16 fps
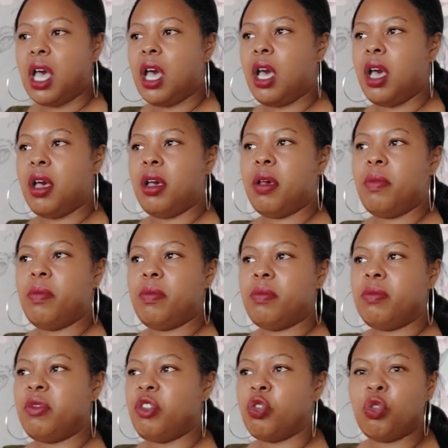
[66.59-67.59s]
your
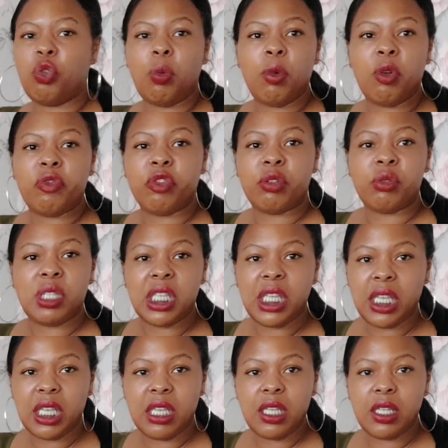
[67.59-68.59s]
normal
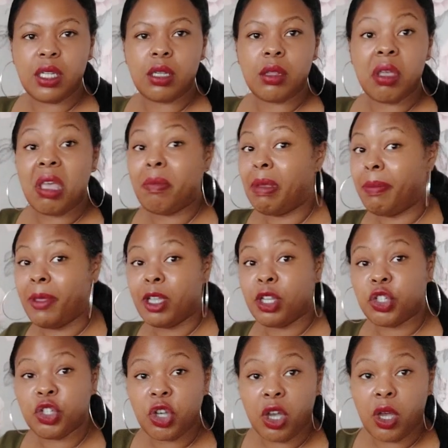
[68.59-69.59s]
routine, maybe
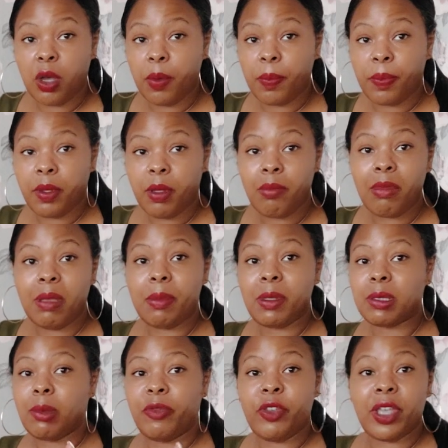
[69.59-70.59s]
a job,
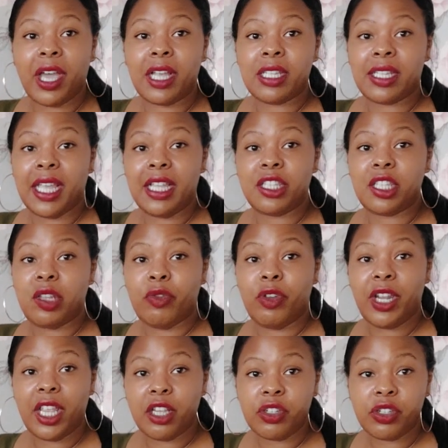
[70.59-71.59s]
maybe some of you guys are ending a
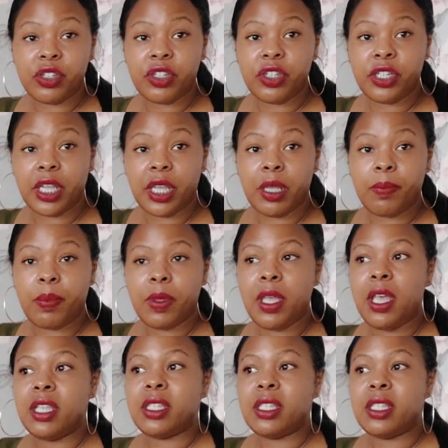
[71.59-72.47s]
relationship,